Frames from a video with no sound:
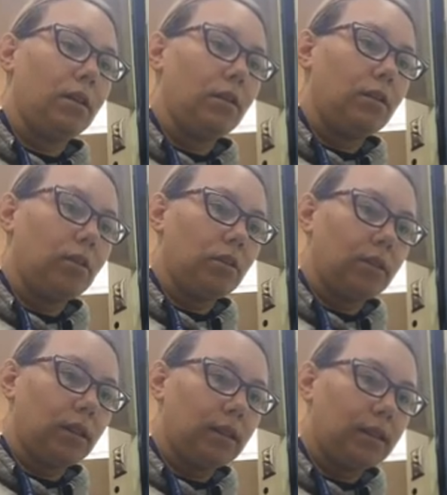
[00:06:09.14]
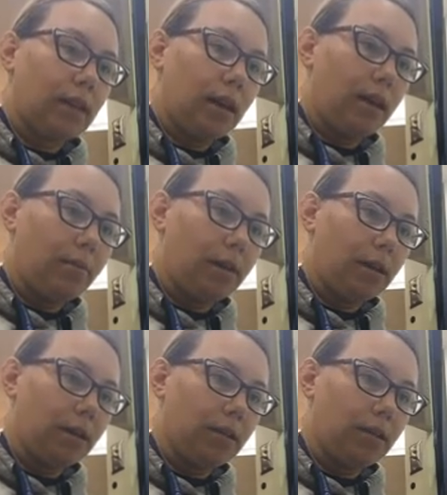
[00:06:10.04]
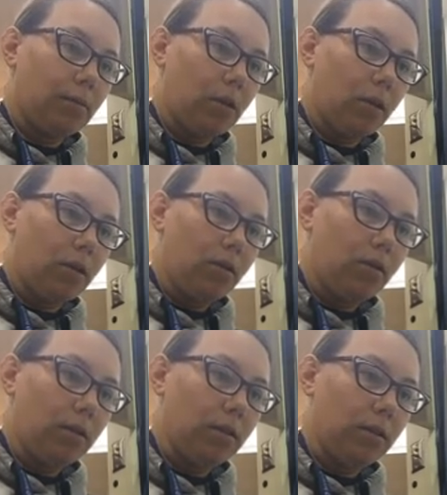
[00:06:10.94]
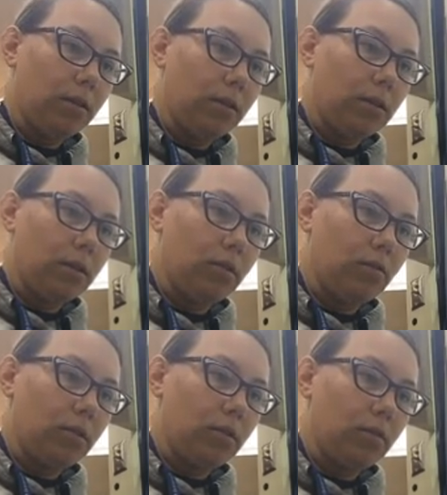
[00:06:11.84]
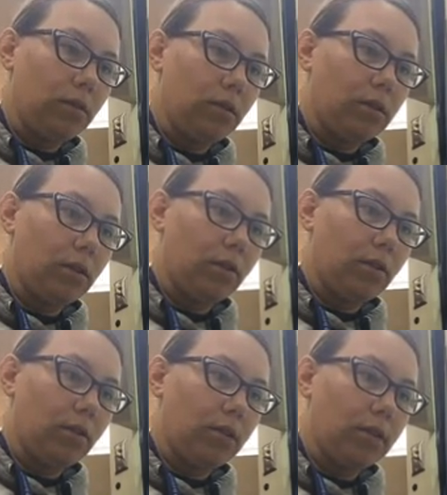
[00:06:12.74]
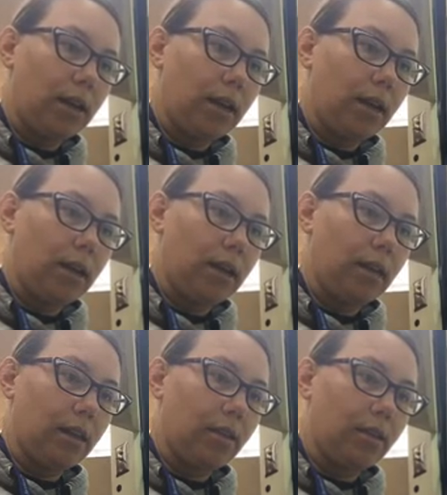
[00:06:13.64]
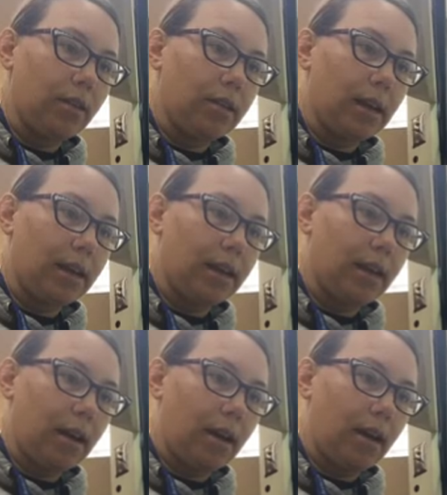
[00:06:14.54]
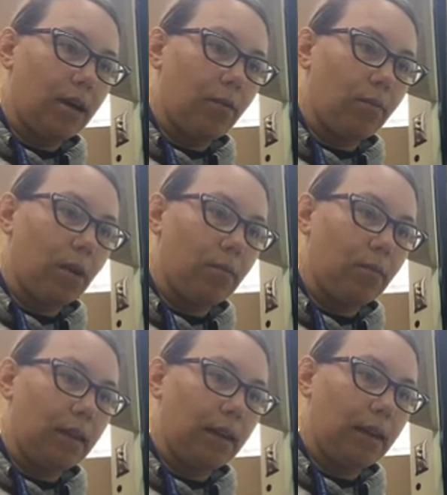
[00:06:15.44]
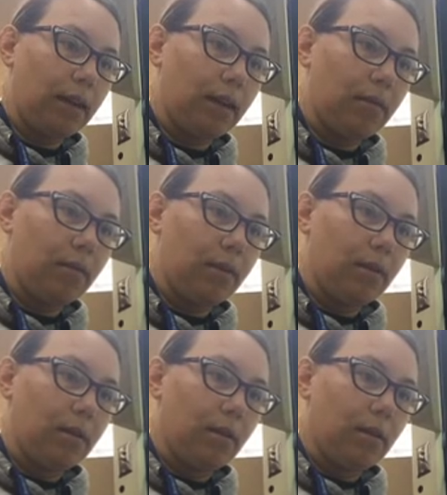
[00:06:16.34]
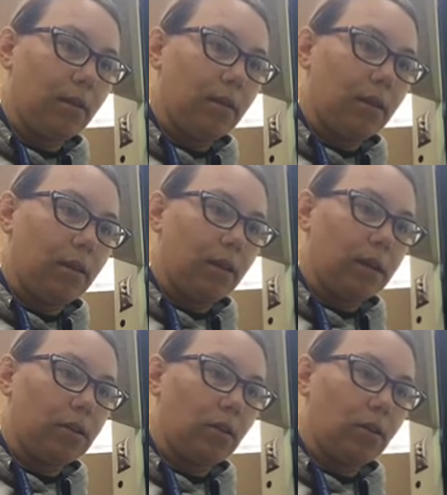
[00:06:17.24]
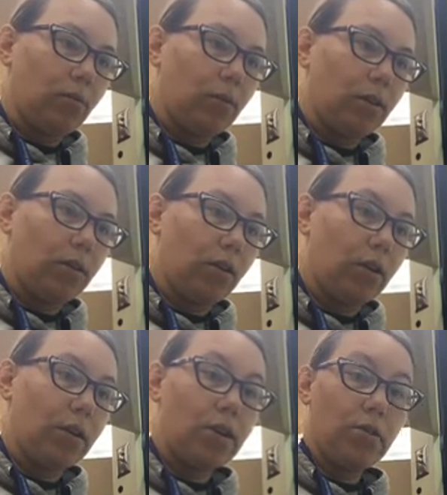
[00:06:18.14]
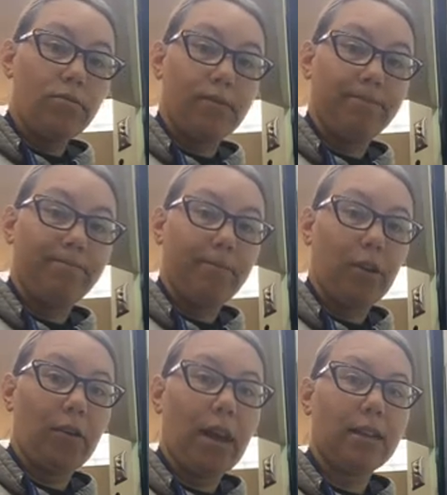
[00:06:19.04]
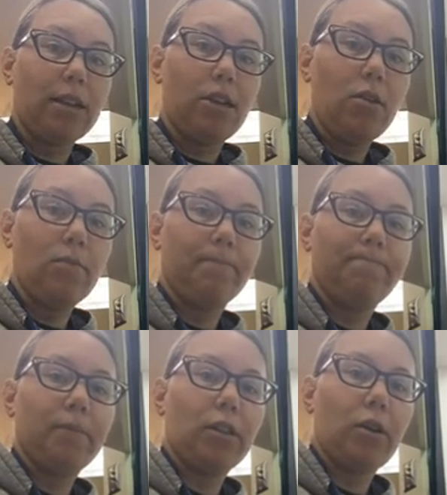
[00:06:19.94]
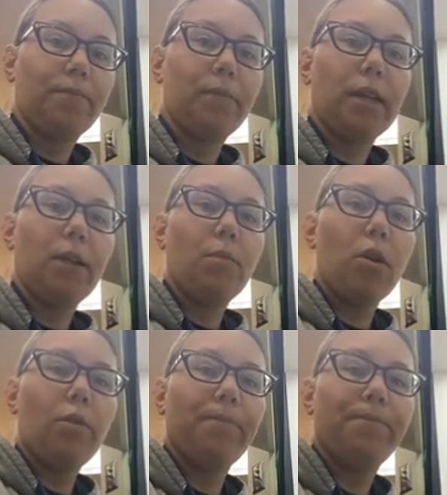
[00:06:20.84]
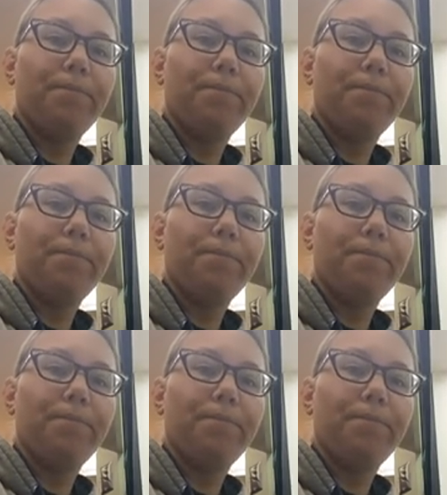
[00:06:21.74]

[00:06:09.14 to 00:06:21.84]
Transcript: So you're just gonna set up tomorrow, read results on Thursday, and then Thursday you'll probably get started with your unknown, your last unknown. So see you tomorrow.